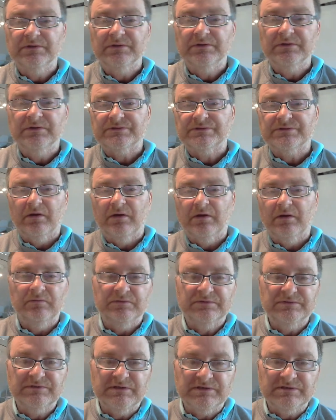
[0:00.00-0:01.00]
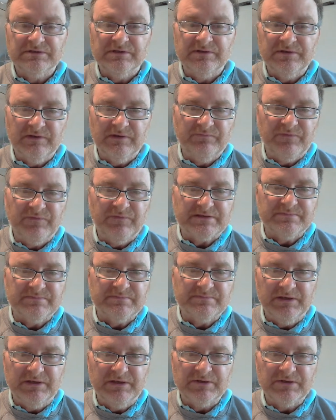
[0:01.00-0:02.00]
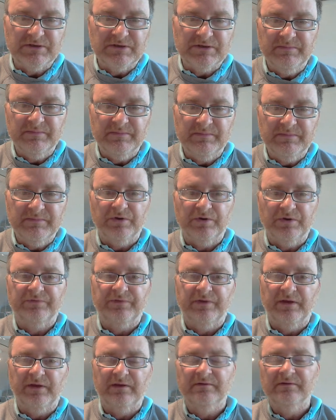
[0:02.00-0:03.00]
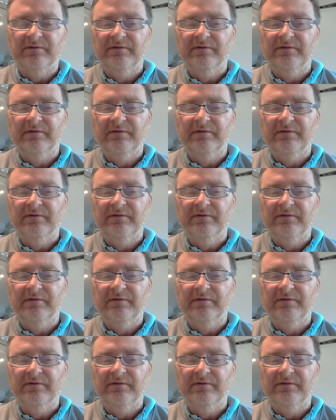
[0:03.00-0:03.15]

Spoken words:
So the investment in time is worth it.